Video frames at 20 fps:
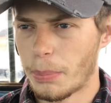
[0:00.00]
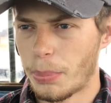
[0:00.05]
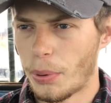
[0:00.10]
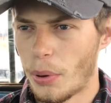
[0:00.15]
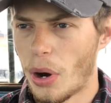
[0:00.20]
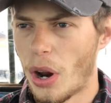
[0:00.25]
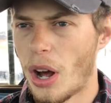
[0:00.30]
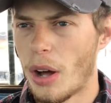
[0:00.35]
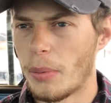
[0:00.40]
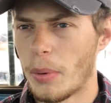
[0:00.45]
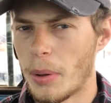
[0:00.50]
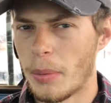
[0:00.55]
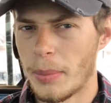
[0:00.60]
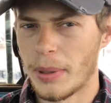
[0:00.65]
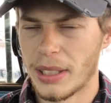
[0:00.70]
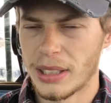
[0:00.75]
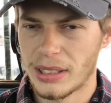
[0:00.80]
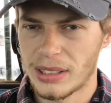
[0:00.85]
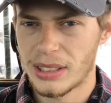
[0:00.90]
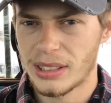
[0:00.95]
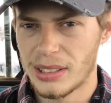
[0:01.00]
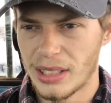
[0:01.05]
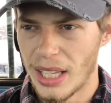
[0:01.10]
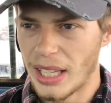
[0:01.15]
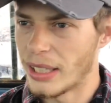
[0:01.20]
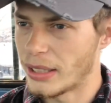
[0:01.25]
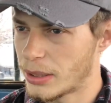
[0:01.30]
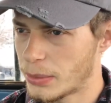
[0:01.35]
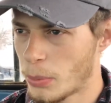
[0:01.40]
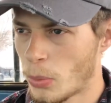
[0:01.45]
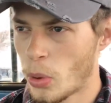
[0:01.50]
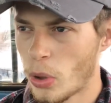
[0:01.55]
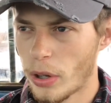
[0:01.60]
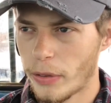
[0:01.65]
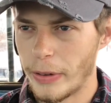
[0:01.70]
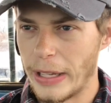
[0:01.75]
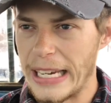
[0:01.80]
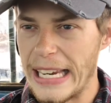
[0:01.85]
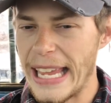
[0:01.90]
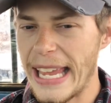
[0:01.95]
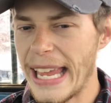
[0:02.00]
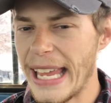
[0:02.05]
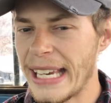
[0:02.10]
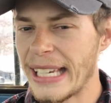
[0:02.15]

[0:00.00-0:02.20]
problem, it's more of an